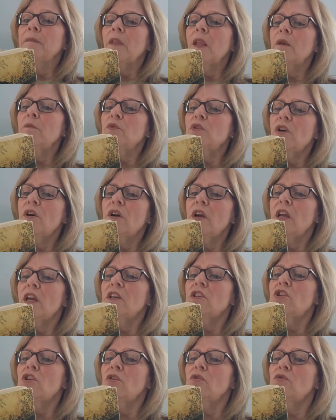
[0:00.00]
I'm sorry I
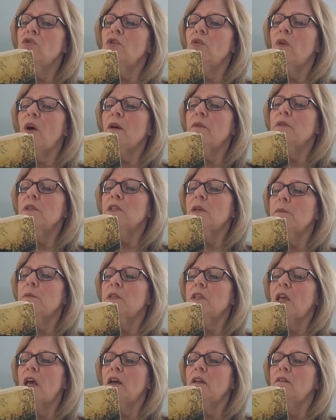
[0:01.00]
showed you I was
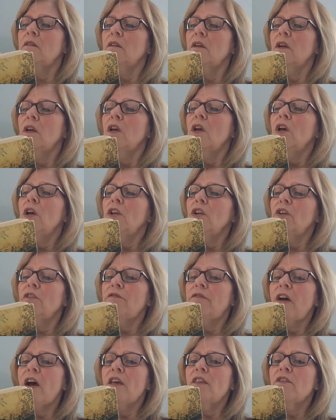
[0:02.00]
upset. Your
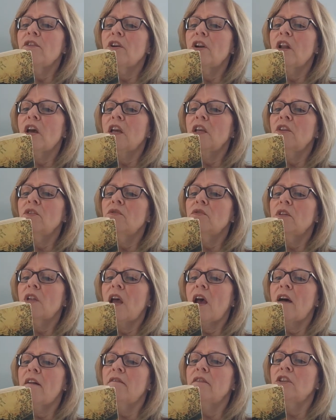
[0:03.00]
father and I used to
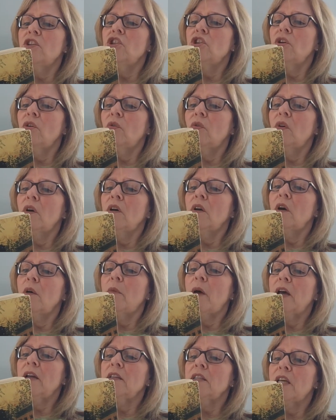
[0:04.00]
have a joke
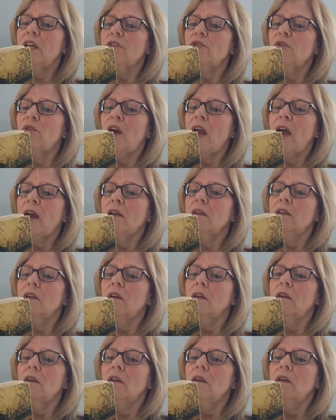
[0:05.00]
about tesseract."
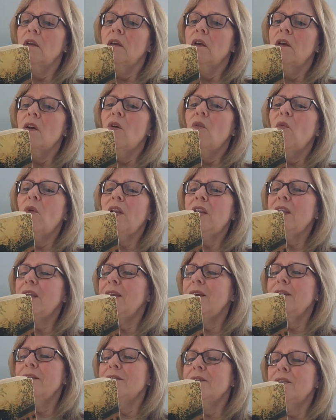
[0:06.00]
"What
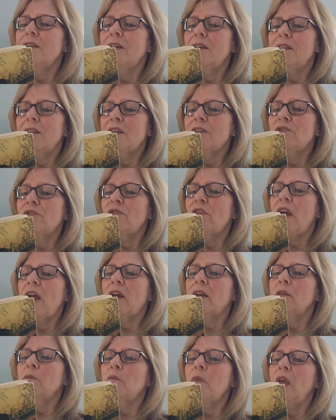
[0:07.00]
is a
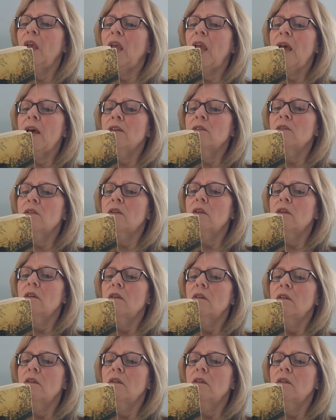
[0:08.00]
tesseract?" Meg asked.